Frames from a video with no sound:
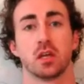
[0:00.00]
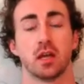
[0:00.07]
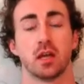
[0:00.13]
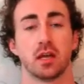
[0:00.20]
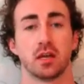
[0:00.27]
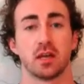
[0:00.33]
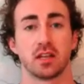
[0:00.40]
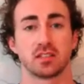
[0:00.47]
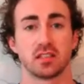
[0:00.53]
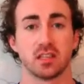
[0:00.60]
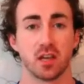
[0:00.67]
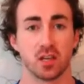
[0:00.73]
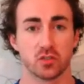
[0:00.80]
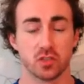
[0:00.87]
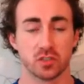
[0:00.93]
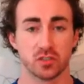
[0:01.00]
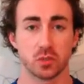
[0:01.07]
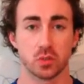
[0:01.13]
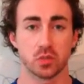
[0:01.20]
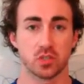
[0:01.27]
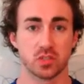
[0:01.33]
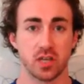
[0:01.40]
A tea I drink 2
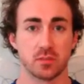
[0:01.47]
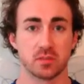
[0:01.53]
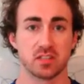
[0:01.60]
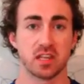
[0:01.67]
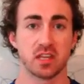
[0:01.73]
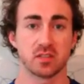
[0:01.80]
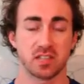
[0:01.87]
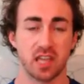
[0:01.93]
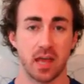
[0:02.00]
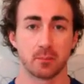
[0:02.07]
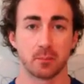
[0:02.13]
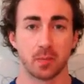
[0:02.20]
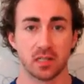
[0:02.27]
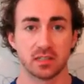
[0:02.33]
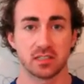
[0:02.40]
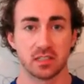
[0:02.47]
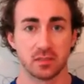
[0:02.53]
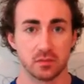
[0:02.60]
or 3 times a day is chamomile tea,